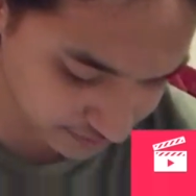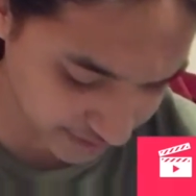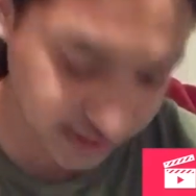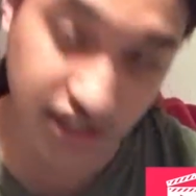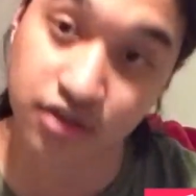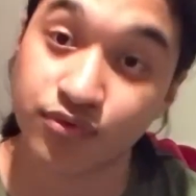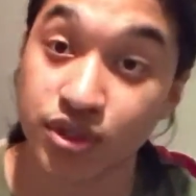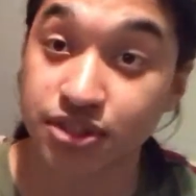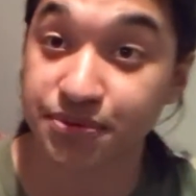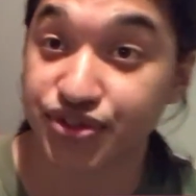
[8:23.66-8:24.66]
effect of
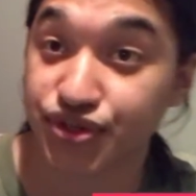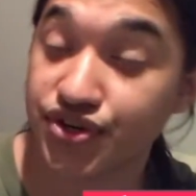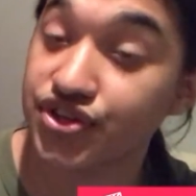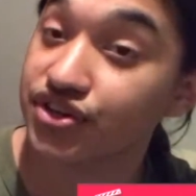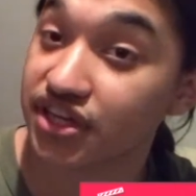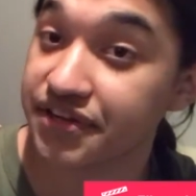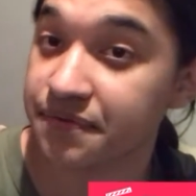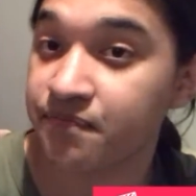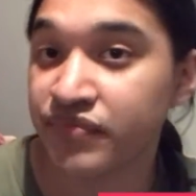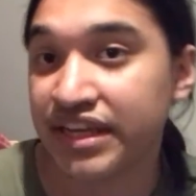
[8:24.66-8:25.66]
once per turn you
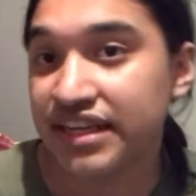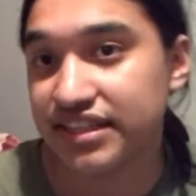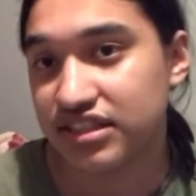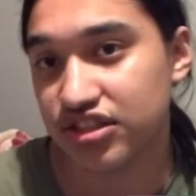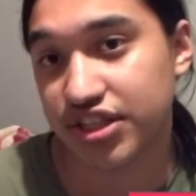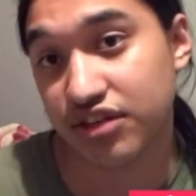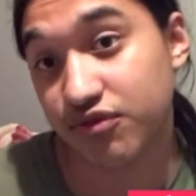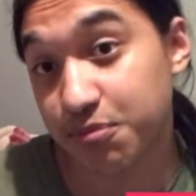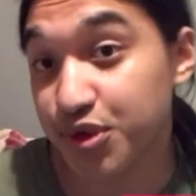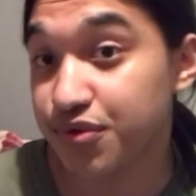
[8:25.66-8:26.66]
can
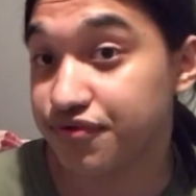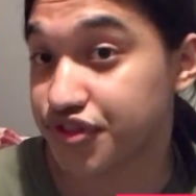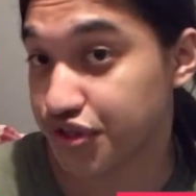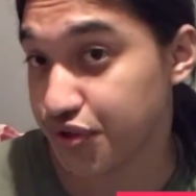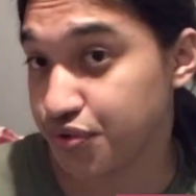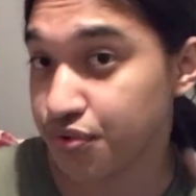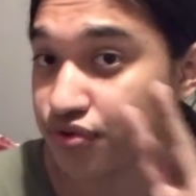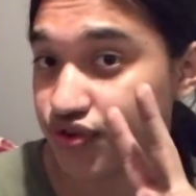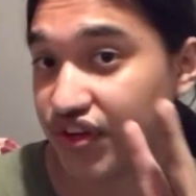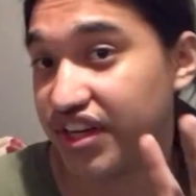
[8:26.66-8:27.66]
remove 2
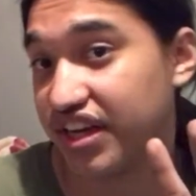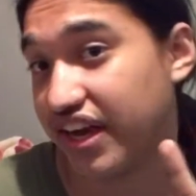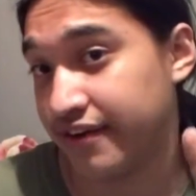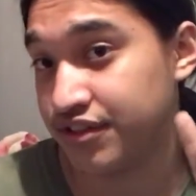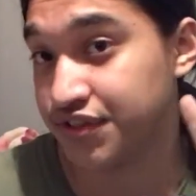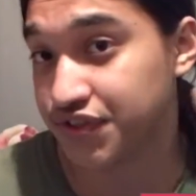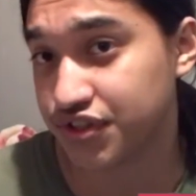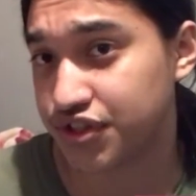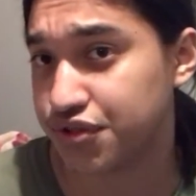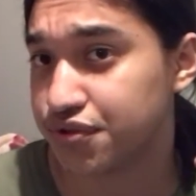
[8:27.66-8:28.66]
training counters
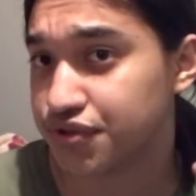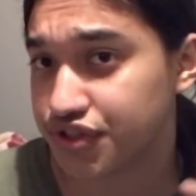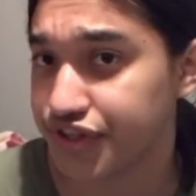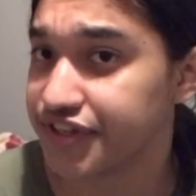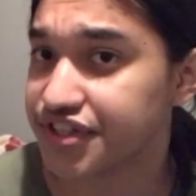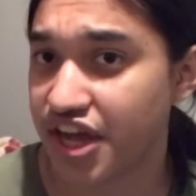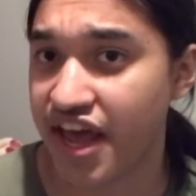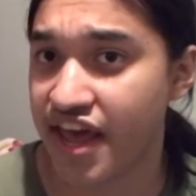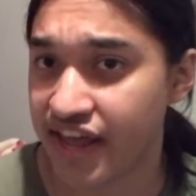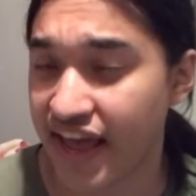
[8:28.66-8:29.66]
to search
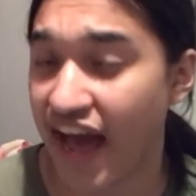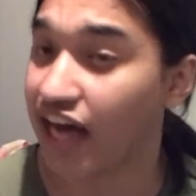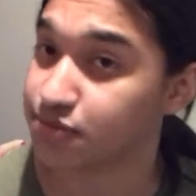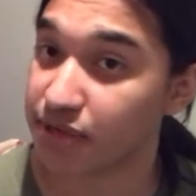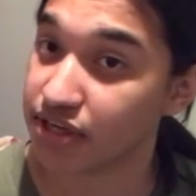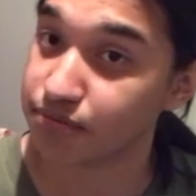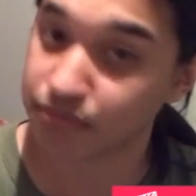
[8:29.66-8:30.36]
a Azemech